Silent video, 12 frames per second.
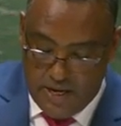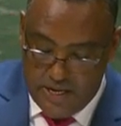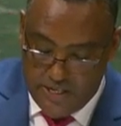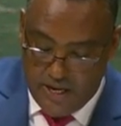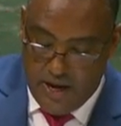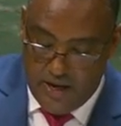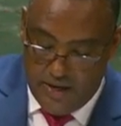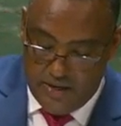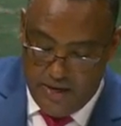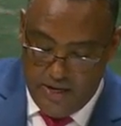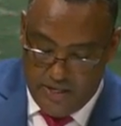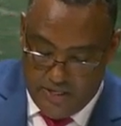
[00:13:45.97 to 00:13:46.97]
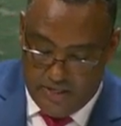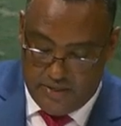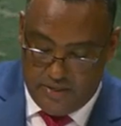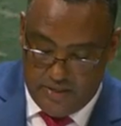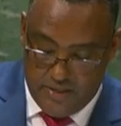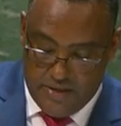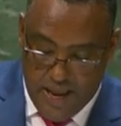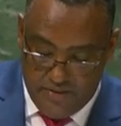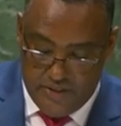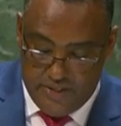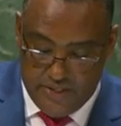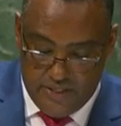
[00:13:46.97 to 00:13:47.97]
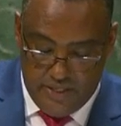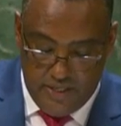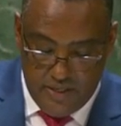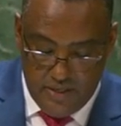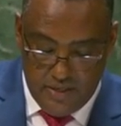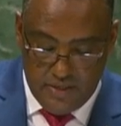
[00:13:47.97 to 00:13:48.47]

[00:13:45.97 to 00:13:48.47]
cultural and religious diversity